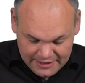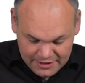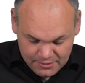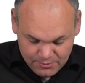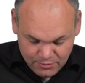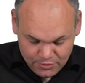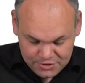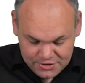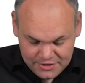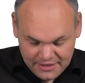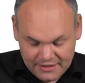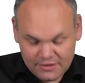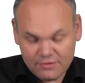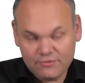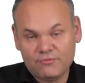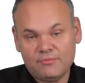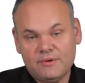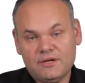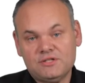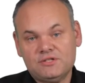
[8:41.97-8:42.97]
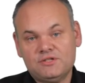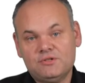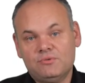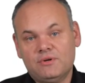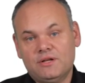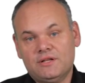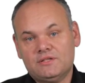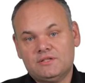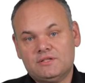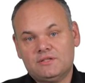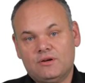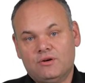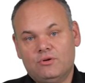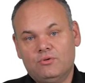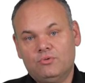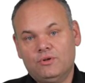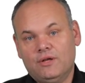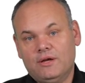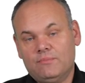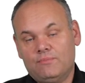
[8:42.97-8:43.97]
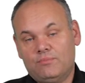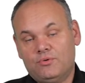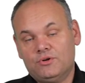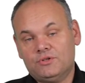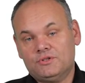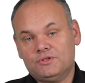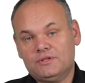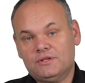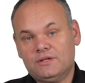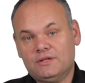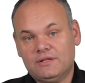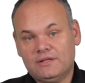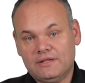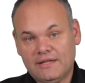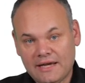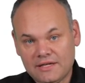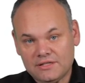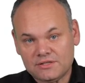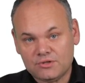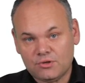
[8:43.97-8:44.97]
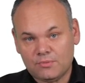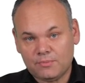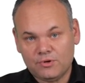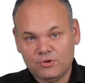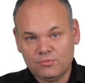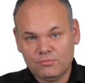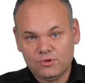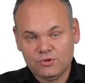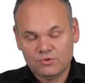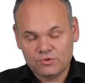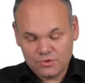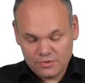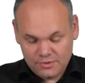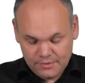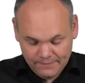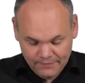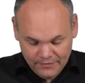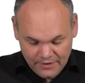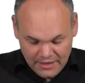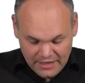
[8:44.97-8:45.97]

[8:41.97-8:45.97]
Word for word: 80% of my students own a personal desktop computer,